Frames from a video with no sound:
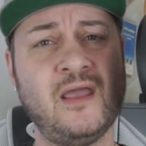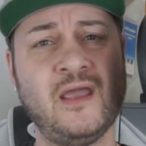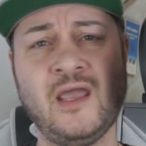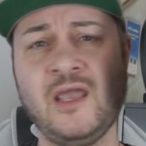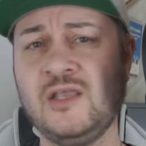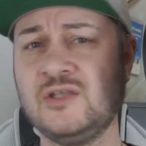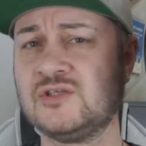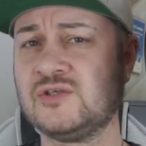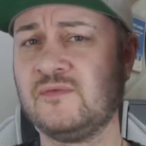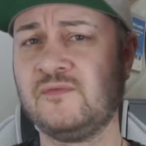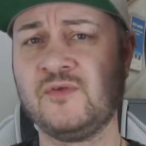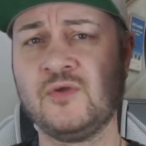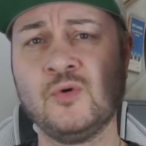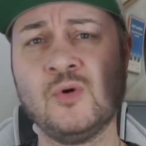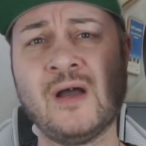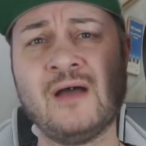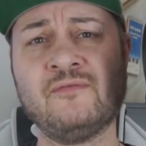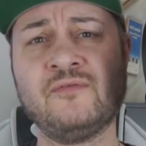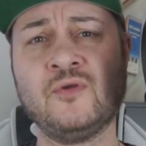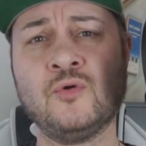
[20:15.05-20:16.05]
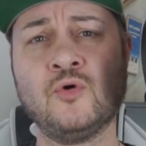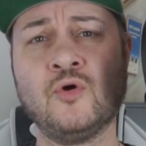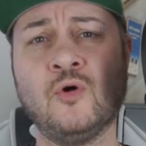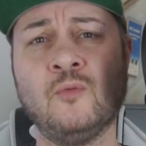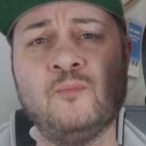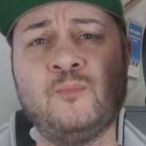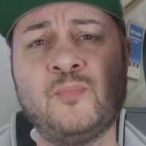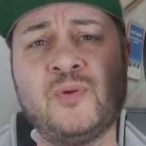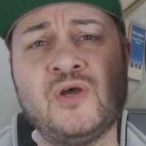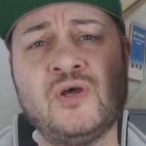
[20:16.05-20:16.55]
Each of you have your
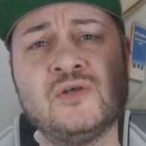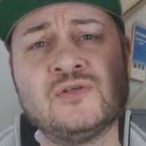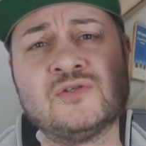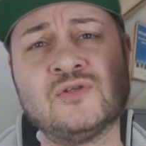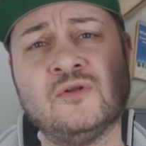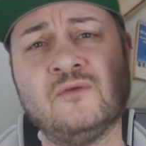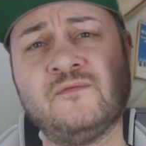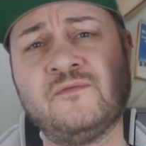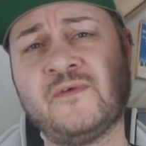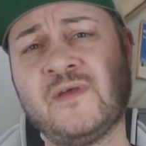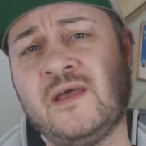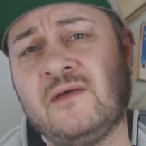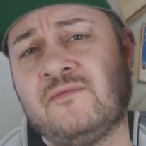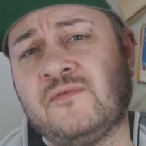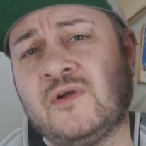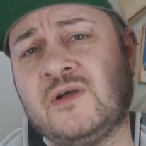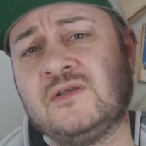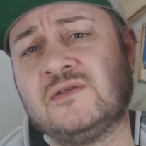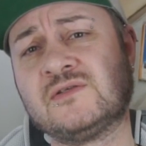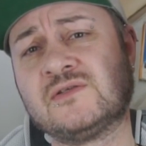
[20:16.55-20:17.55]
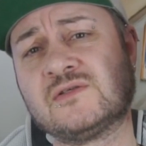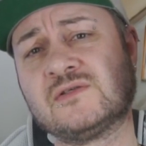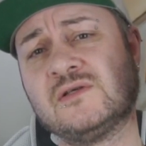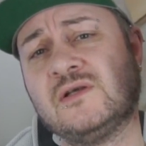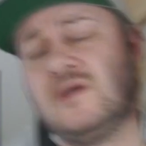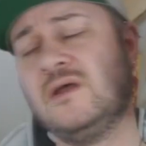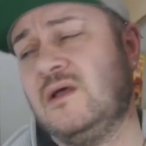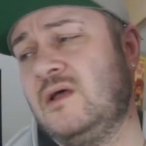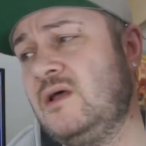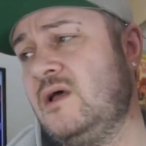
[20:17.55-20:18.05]
own personal favourites,
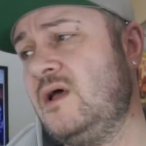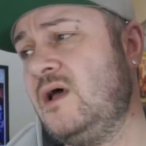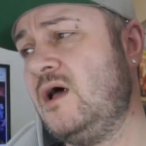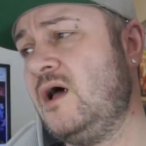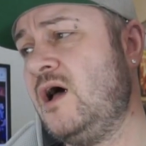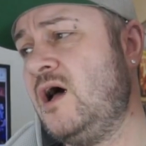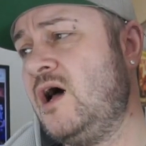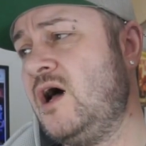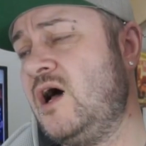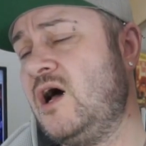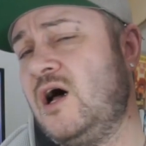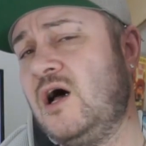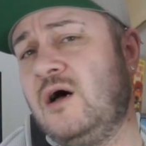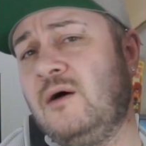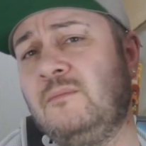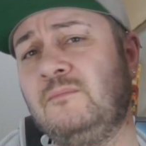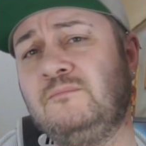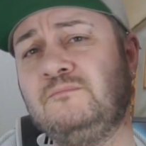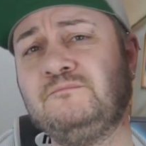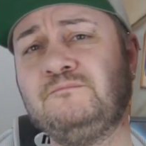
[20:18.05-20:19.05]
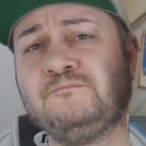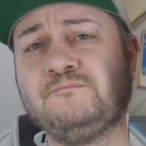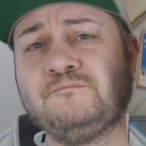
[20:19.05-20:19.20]
but